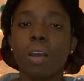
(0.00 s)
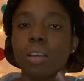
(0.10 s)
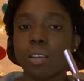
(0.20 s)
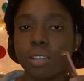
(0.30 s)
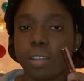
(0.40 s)

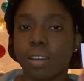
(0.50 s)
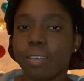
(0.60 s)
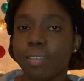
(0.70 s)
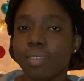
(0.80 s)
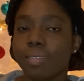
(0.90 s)
share,
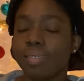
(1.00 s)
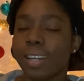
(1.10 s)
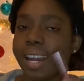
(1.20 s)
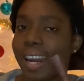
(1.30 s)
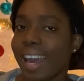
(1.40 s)

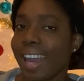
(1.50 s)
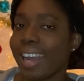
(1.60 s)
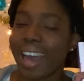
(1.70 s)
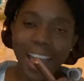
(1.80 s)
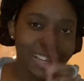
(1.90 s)
like,
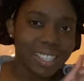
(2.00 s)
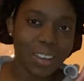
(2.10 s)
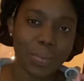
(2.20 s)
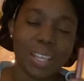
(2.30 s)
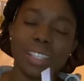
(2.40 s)
and
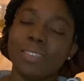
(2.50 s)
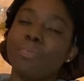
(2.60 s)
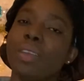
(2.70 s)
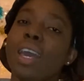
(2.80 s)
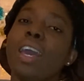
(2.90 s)
comment.
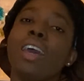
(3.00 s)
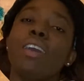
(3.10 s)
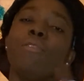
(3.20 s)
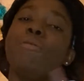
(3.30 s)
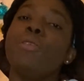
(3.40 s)

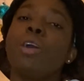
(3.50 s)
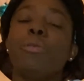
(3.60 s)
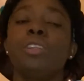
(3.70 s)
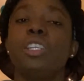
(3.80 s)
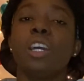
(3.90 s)
If you're a
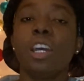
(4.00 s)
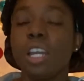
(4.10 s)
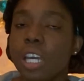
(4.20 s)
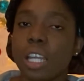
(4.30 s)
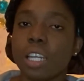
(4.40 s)

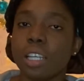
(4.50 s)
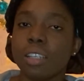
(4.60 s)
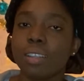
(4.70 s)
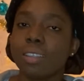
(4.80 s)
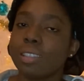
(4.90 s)
returning
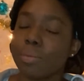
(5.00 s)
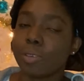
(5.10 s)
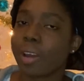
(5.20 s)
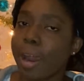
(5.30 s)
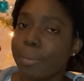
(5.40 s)

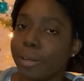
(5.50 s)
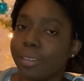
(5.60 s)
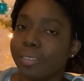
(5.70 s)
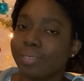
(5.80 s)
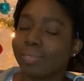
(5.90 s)
subscriber,
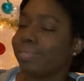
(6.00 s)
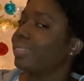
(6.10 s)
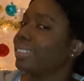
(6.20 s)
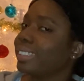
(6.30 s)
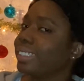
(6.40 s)

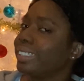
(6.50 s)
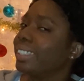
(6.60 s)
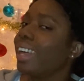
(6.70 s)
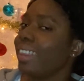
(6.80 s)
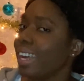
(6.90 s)

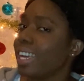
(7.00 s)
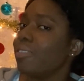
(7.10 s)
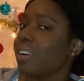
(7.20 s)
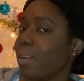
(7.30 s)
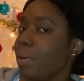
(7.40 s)
thank you for
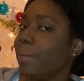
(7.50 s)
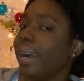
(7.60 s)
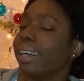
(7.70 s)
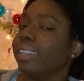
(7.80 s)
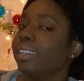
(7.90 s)
coming
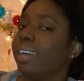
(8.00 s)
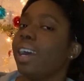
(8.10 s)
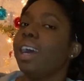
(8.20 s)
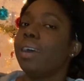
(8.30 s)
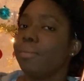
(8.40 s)
back.
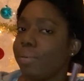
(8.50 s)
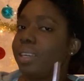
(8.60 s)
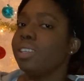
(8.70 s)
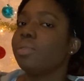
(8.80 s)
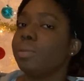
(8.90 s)

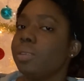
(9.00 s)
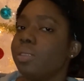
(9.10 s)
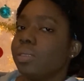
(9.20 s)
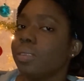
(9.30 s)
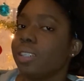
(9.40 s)
Please remember
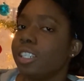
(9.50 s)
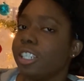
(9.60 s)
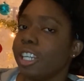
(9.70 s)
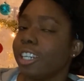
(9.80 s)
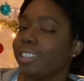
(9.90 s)
to
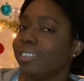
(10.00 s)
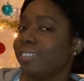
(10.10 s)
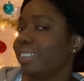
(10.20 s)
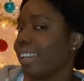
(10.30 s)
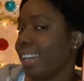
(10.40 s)
share,
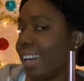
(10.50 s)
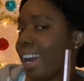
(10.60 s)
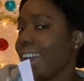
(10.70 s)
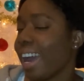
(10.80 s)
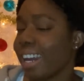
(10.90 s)

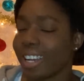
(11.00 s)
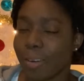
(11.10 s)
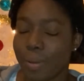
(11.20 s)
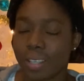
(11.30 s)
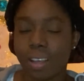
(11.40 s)
like, and
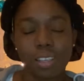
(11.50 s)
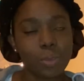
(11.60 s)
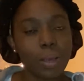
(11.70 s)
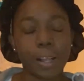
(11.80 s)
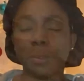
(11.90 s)
comment as
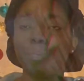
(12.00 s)
well.